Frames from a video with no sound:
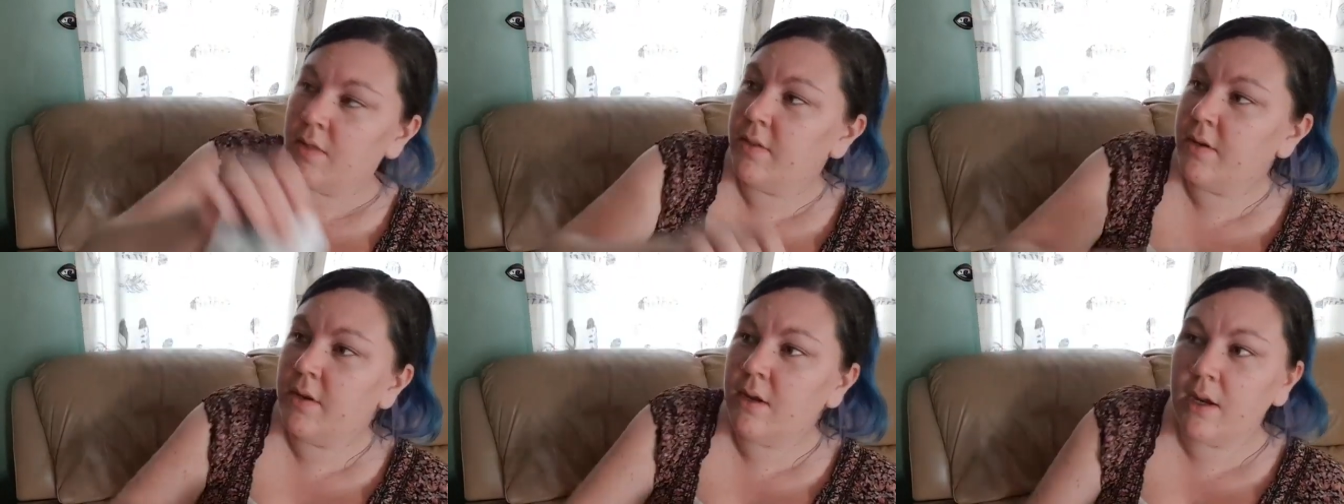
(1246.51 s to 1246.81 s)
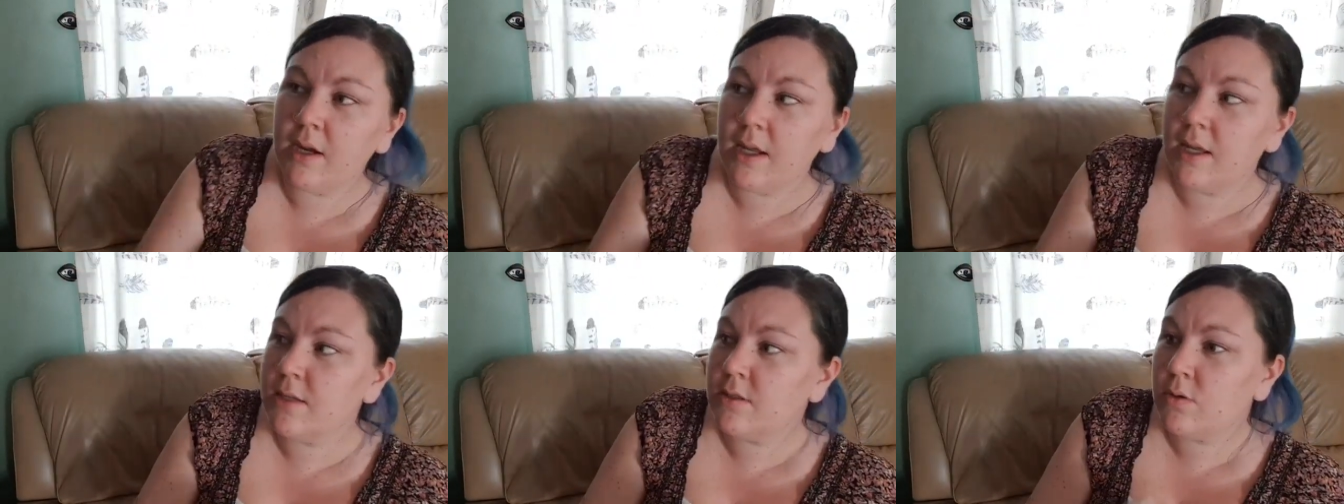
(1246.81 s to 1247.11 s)
The
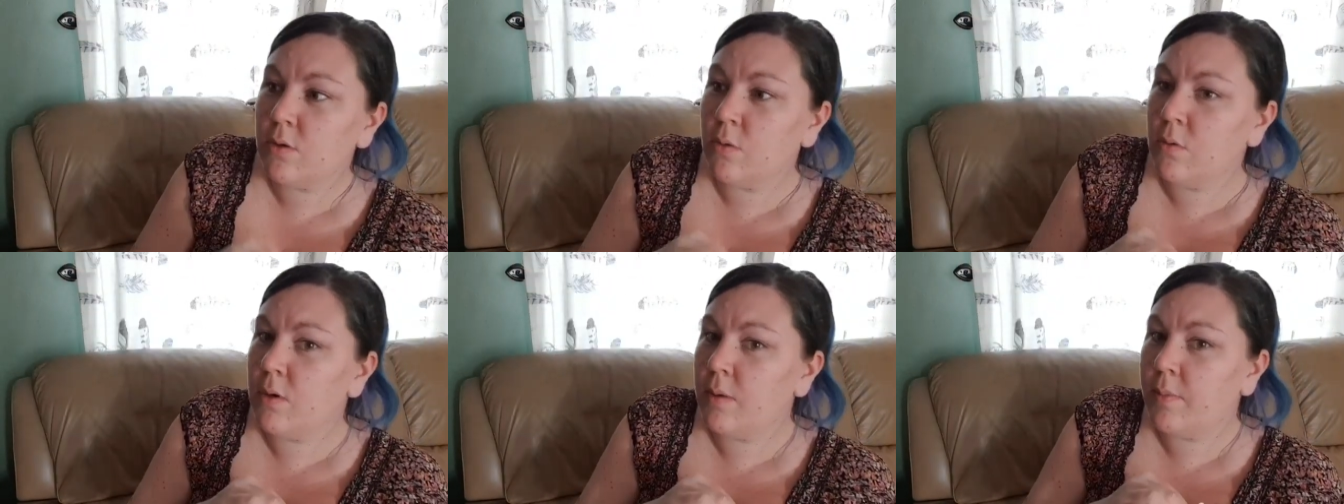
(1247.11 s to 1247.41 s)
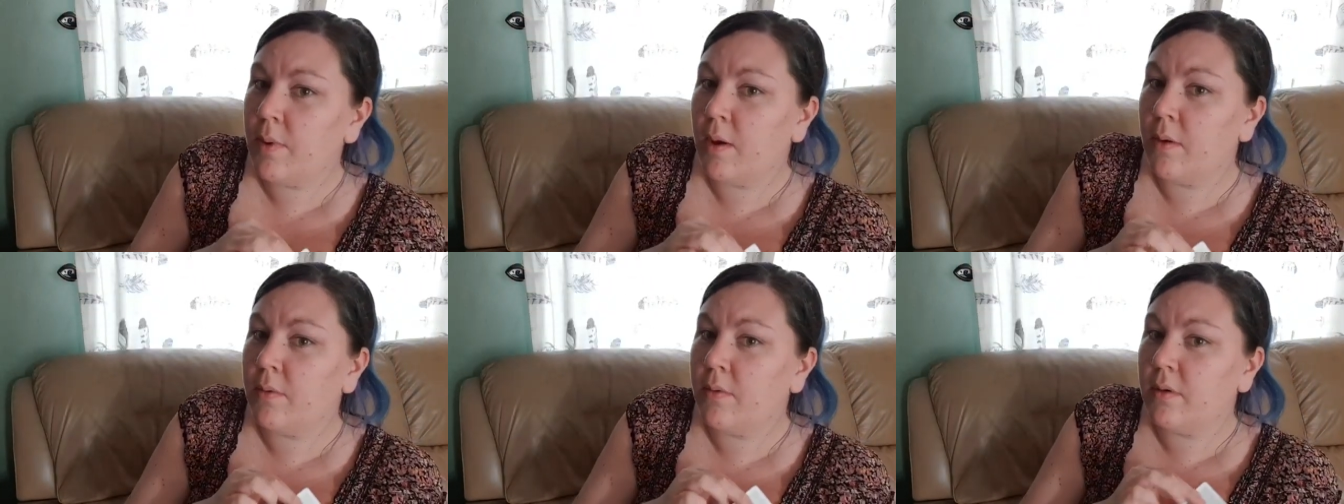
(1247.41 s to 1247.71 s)
Knight is all
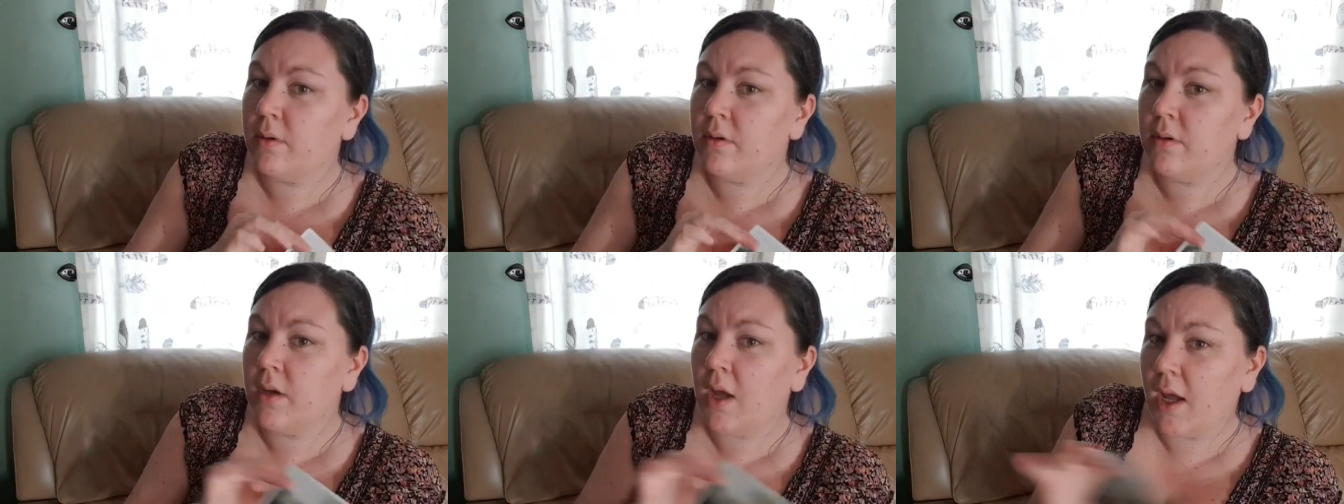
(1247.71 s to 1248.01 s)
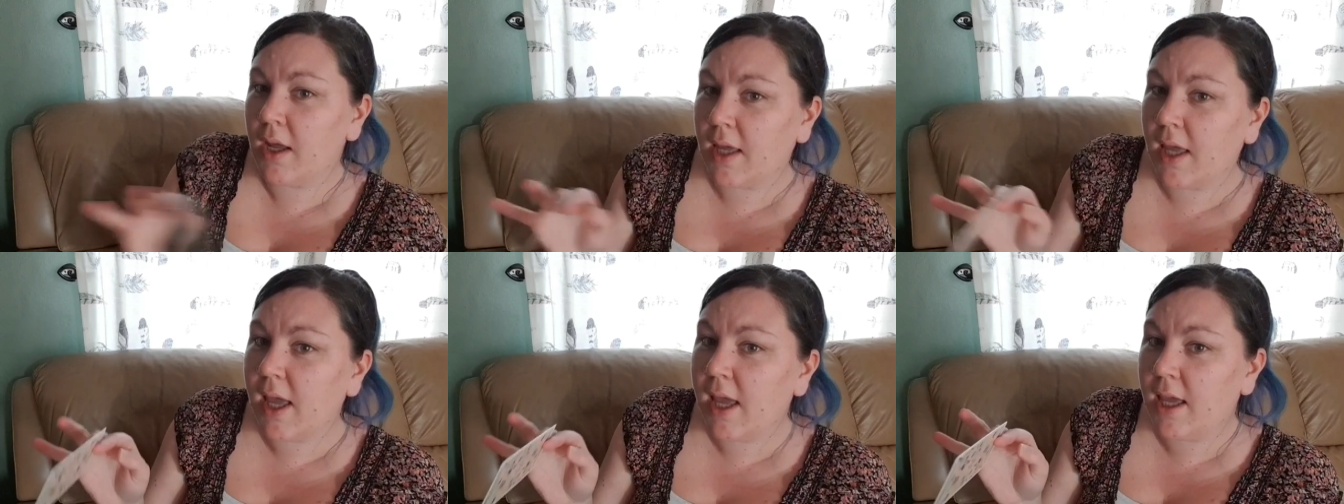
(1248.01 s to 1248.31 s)
about
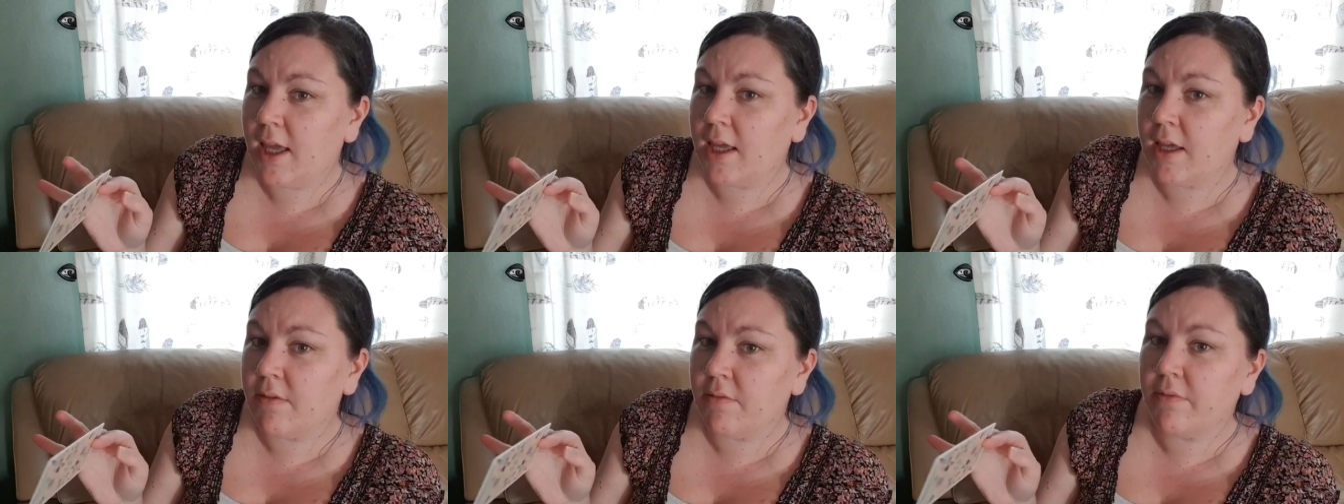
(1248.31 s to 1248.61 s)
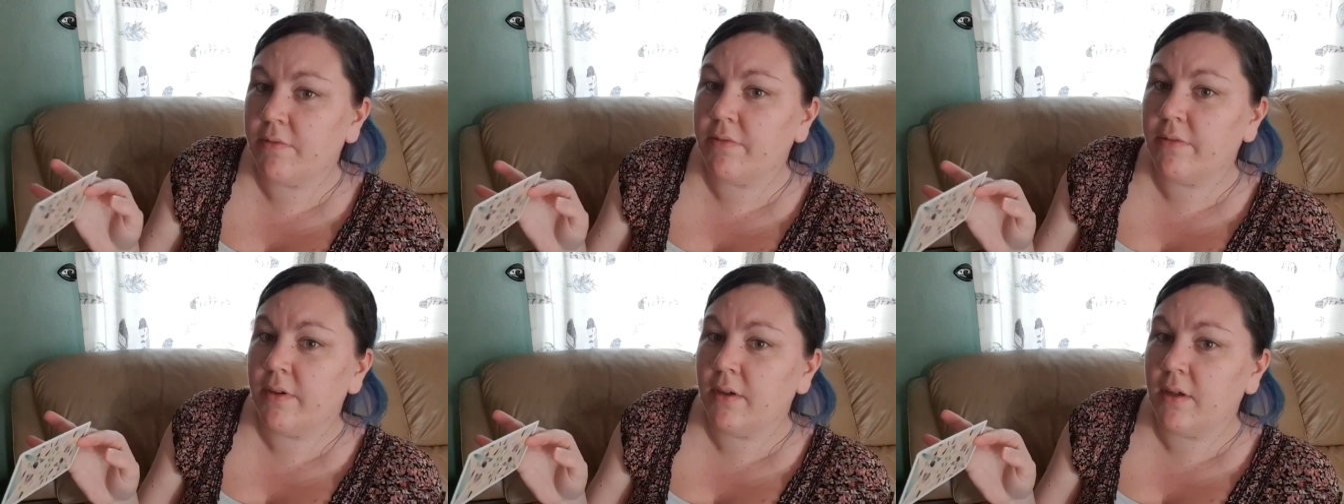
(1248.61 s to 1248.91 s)
naive.